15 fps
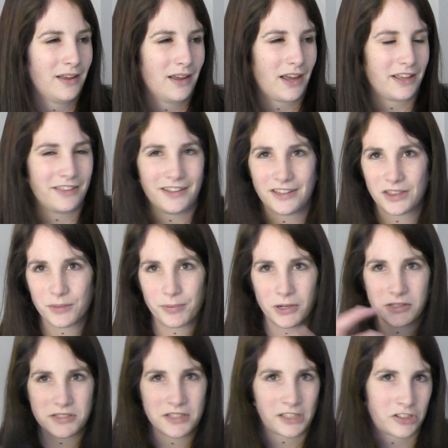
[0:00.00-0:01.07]
I think the
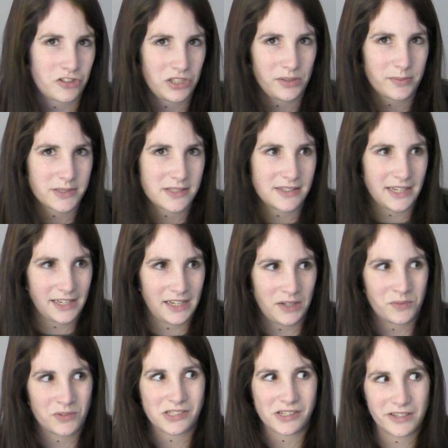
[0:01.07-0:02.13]
person that she was
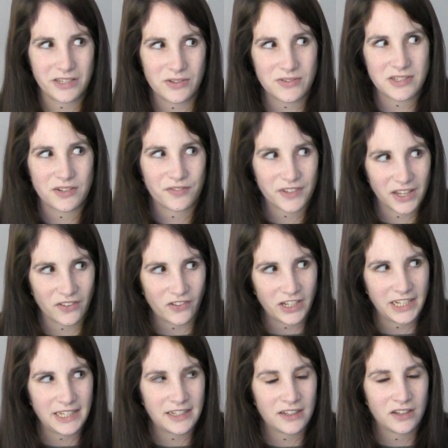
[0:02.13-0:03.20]
dating was accused of
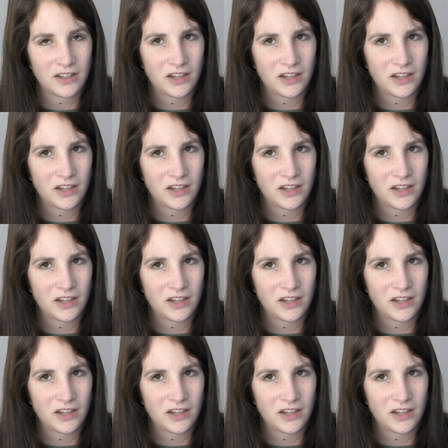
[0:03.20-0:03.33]
killing